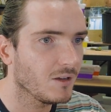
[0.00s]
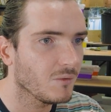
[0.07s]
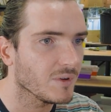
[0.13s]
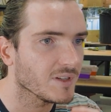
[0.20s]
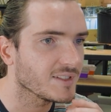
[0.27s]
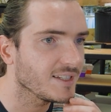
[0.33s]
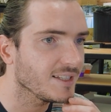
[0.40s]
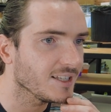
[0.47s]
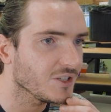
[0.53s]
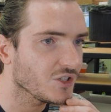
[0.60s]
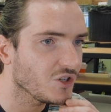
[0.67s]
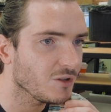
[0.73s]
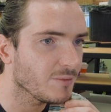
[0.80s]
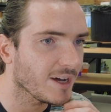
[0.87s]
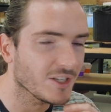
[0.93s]
We're still in
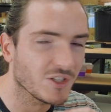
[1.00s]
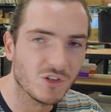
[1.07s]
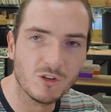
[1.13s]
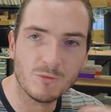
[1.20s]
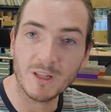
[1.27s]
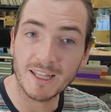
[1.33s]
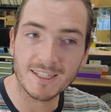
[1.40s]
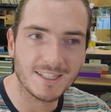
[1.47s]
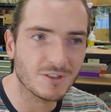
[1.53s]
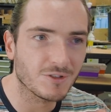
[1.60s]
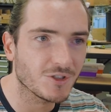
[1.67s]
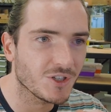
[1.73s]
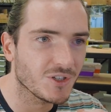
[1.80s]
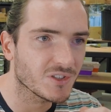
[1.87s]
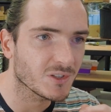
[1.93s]
2x2, but let's
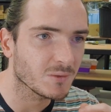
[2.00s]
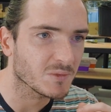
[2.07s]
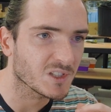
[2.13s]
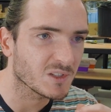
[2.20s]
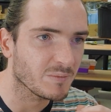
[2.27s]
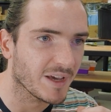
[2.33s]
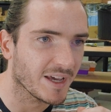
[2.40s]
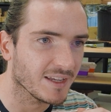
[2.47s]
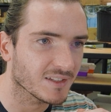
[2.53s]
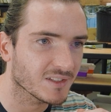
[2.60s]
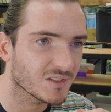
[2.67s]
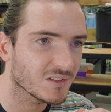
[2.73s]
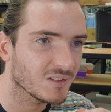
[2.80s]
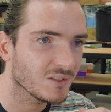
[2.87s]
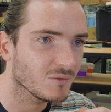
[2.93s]
introduce some
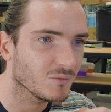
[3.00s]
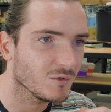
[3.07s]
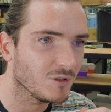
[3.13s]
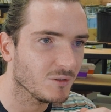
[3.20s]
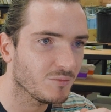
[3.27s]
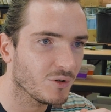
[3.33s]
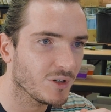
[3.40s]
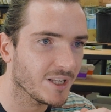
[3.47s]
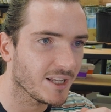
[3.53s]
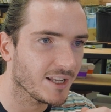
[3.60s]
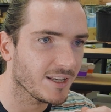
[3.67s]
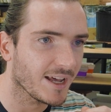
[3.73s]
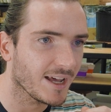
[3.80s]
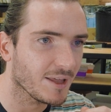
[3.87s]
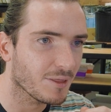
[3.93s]
space. We'll put
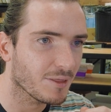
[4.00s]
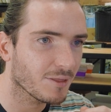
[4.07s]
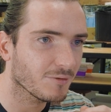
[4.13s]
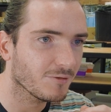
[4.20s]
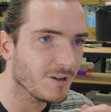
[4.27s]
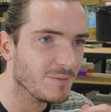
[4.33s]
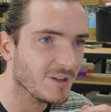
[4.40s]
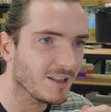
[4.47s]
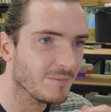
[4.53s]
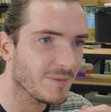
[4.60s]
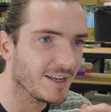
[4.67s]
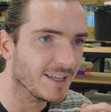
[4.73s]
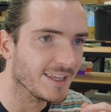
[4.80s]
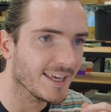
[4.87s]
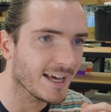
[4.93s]
in a
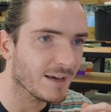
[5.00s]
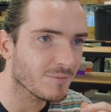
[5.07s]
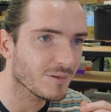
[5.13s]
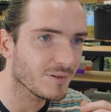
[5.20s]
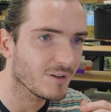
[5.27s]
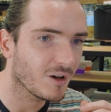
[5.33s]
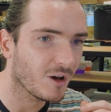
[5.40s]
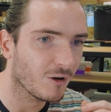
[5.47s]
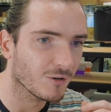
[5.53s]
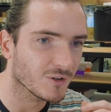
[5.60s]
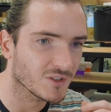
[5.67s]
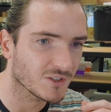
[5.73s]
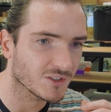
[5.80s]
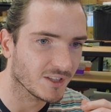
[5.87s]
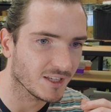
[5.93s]
3mm gap
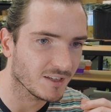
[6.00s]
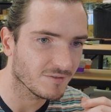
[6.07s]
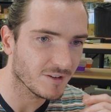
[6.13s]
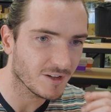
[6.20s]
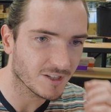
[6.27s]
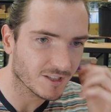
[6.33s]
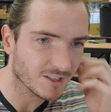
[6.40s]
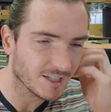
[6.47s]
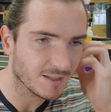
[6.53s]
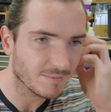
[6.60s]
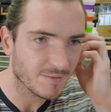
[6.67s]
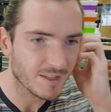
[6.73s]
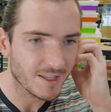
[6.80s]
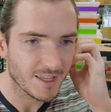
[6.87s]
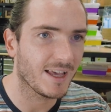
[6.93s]
horizontally and vertically.
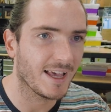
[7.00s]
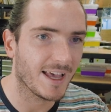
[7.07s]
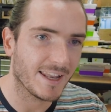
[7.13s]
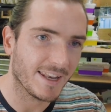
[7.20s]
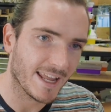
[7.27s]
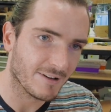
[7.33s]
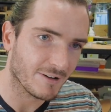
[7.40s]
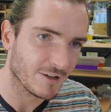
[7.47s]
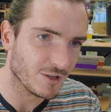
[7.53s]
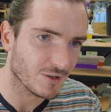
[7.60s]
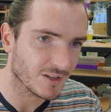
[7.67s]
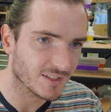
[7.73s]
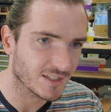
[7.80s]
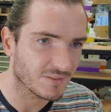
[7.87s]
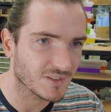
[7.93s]
And now our
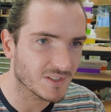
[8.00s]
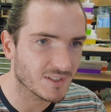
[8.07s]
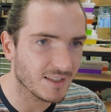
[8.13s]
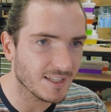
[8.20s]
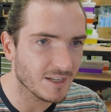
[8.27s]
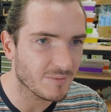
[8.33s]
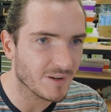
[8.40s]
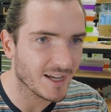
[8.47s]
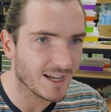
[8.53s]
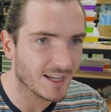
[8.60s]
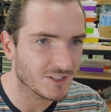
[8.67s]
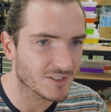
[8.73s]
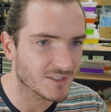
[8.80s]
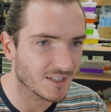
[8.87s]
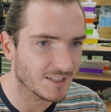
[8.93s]
units have slid
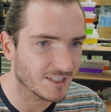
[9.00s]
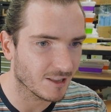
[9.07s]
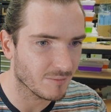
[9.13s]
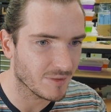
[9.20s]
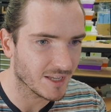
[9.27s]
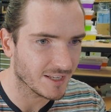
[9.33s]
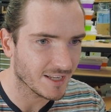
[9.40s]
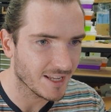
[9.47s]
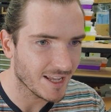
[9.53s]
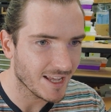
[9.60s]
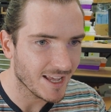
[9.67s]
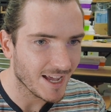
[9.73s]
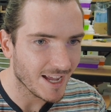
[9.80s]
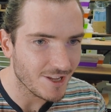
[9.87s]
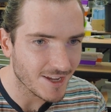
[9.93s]
apart just a little bit.
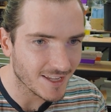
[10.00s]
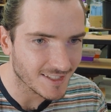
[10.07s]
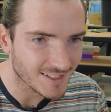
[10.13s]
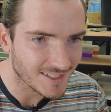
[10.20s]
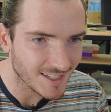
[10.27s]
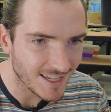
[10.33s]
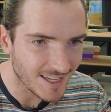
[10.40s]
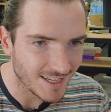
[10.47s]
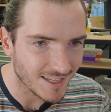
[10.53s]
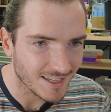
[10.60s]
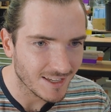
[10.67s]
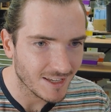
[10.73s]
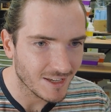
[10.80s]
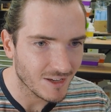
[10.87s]
And you can see